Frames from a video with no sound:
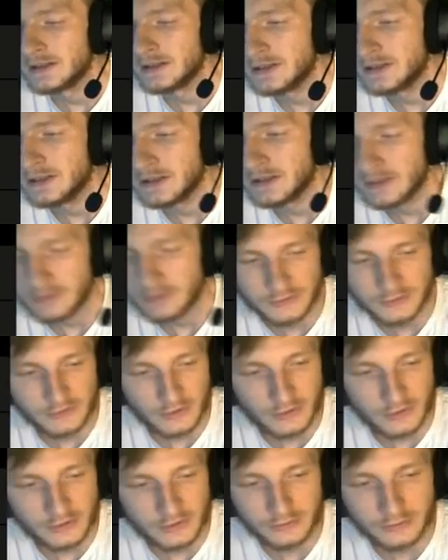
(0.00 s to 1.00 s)
you know, it's
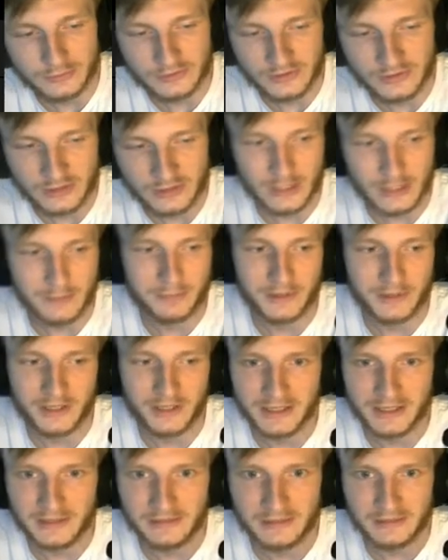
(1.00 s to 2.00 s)
hard to escape
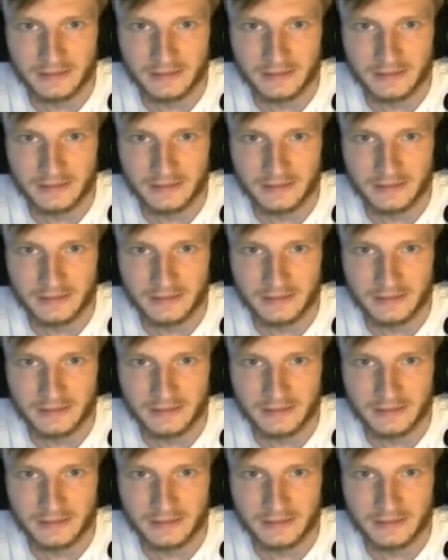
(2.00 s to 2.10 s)
that.